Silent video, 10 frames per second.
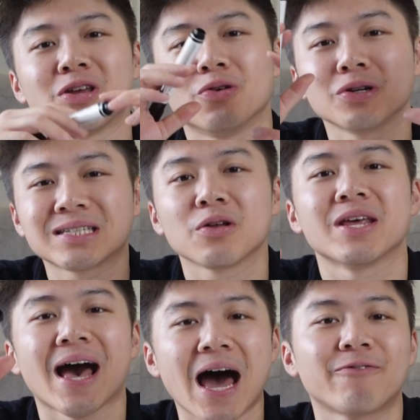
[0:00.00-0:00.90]
You notice how
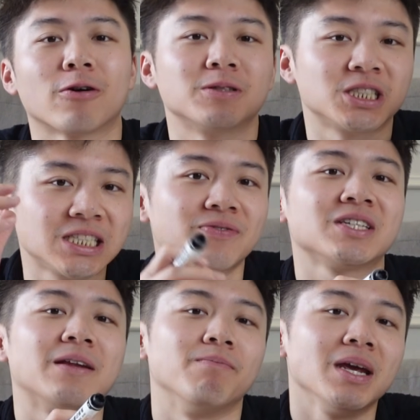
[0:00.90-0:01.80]
the adverb
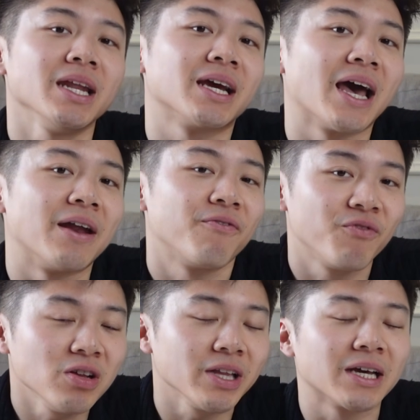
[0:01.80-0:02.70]
shifts in meaning and
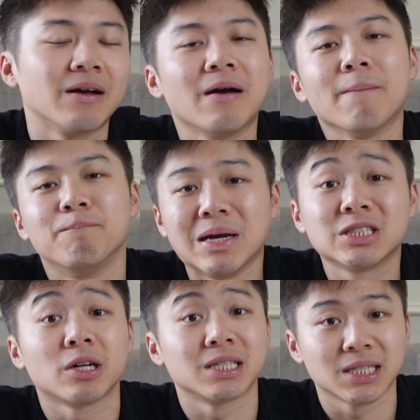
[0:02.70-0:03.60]
feeling
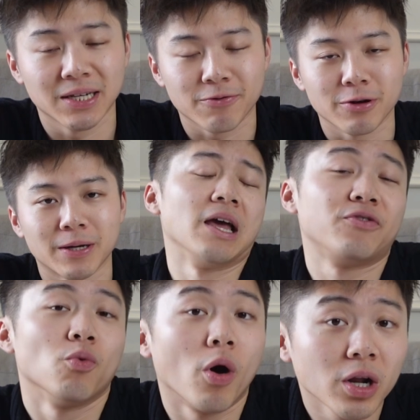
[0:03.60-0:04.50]
based on its delivery.
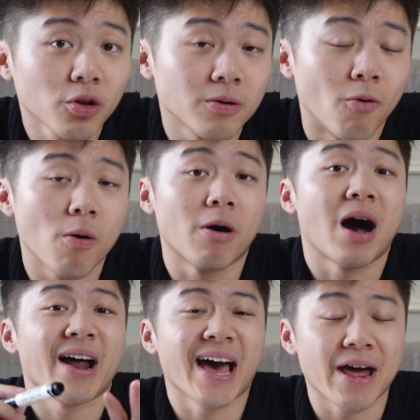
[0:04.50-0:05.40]
If you want to learn more about
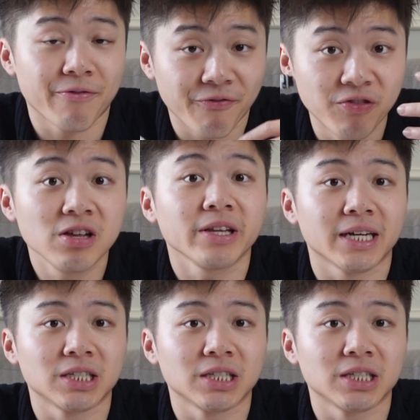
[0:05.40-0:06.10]
how to add feeling